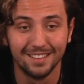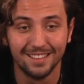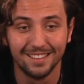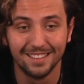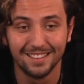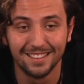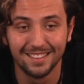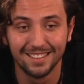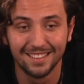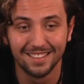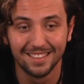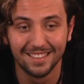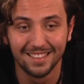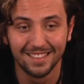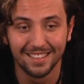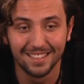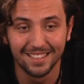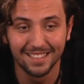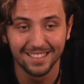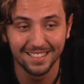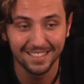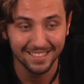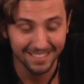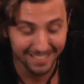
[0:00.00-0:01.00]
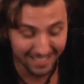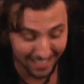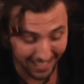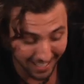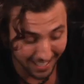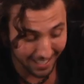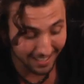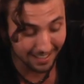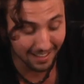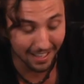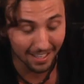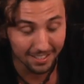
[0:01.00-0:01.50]
Lots of fun shit to do.
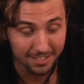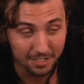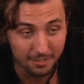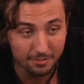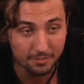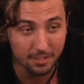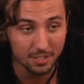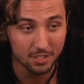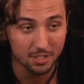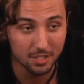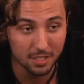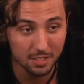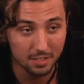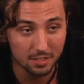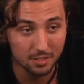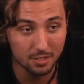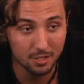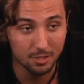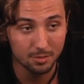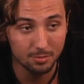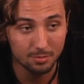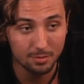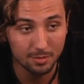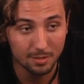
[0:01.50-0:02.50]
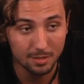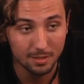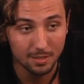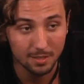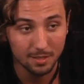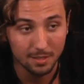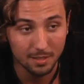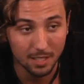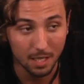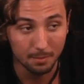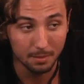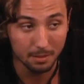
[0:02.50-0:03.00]
Yeah, lots of fun shit to do.
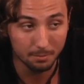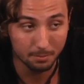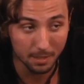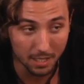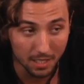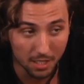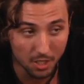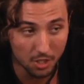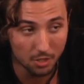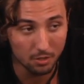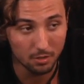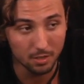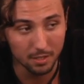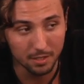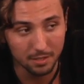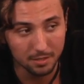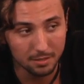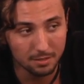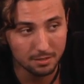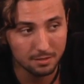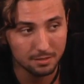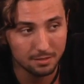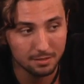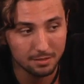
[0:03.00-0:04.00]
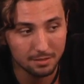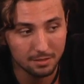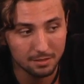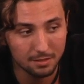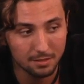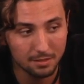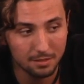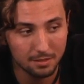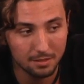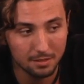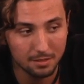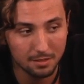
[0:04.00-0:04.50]
I mean, be curious.
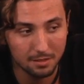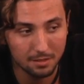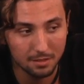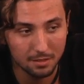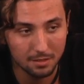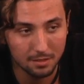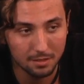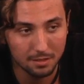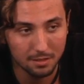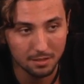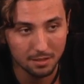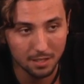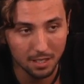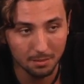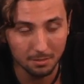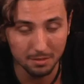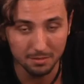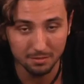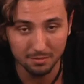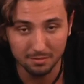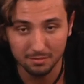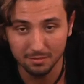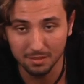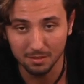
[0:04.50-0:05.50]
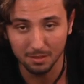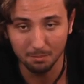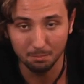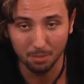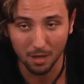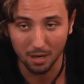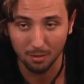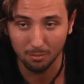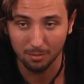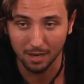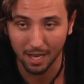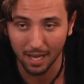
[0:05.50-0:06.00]
I mean,
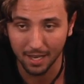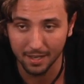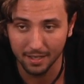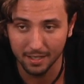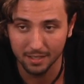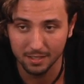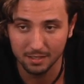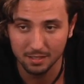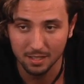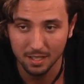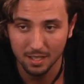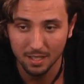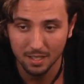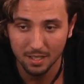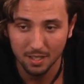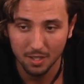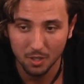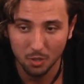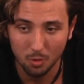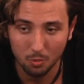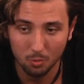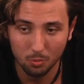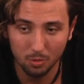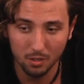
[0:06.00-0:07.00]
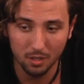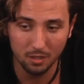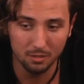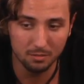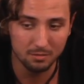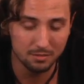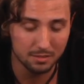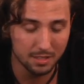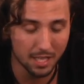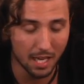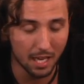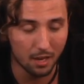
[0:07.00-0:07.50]
bottom line is,
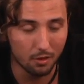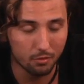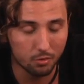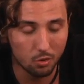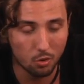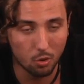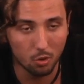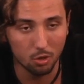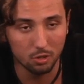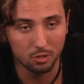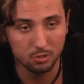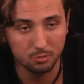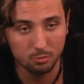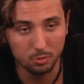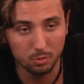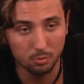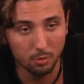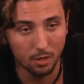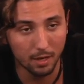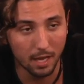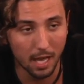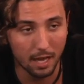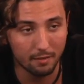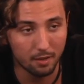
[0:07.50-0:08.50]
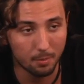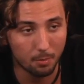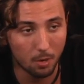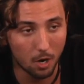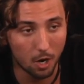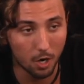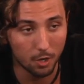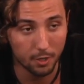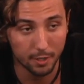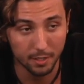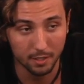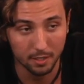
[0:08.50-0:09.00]
yeah, of course, we want to have a
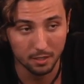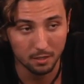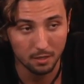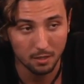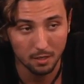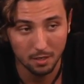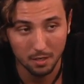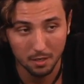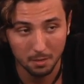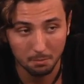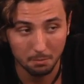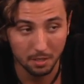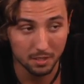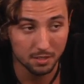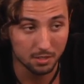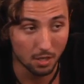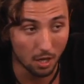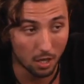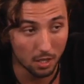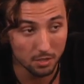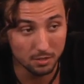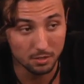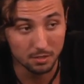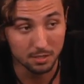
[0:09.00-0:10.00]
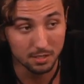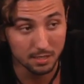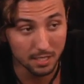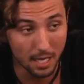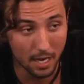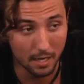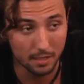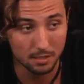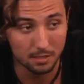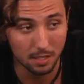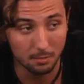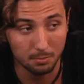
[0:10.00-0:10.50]
partner, but it's also
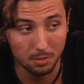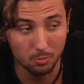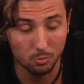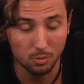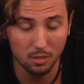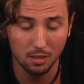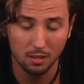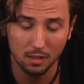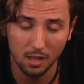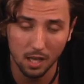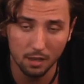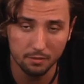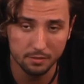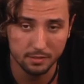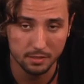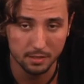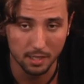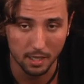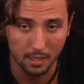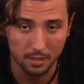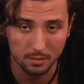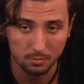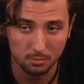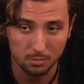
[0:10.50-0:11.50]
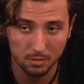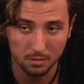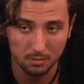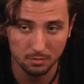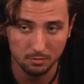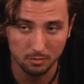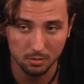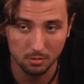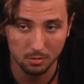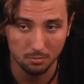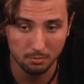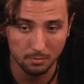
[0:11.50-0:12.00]
sex. I mean, we love sex. We
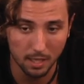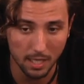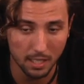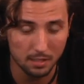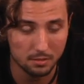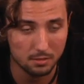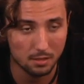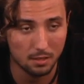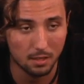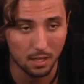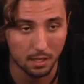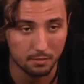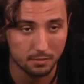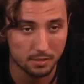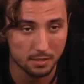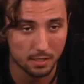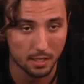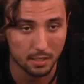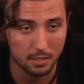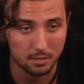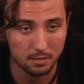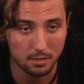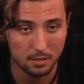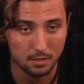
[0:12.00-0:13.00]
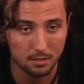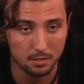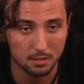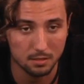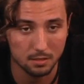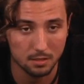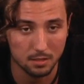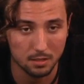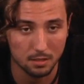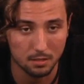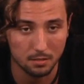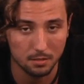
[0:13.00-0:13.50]
were made to love sex. It's
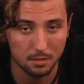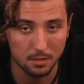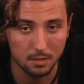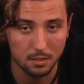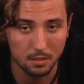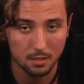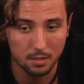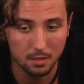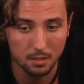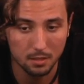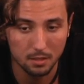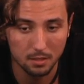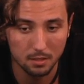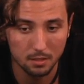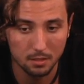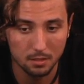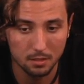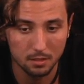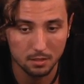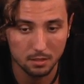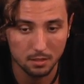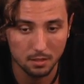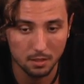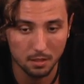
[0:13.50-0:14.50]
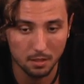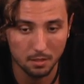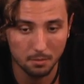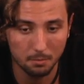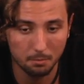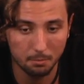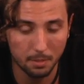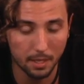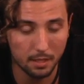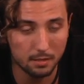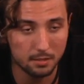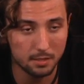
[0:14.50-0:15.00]
a
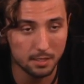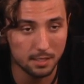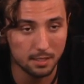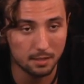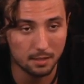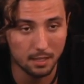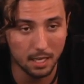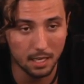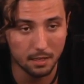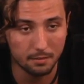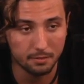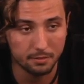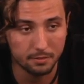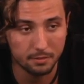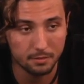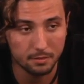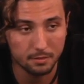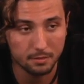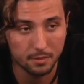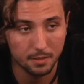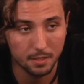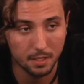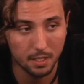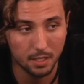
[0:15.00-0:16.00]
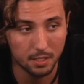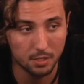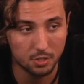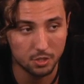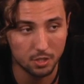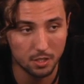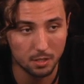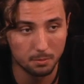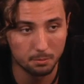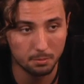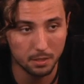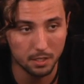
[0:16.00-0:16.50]
big thing in life, and it
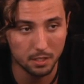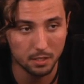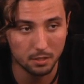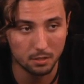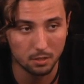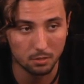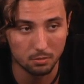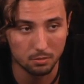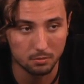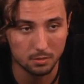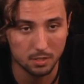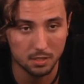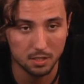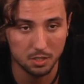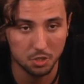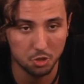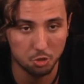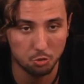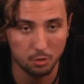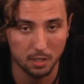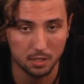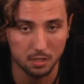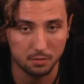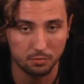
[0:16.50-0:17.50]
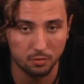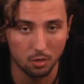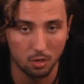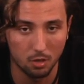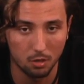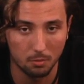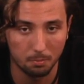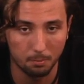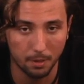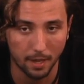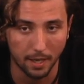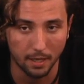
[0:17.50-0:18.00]
shouldn't be, this
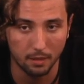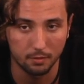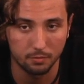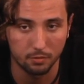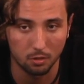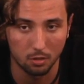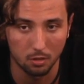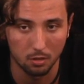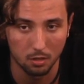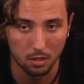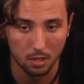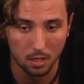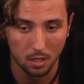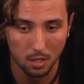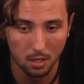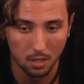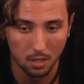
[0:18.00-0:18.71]
stressful, painful,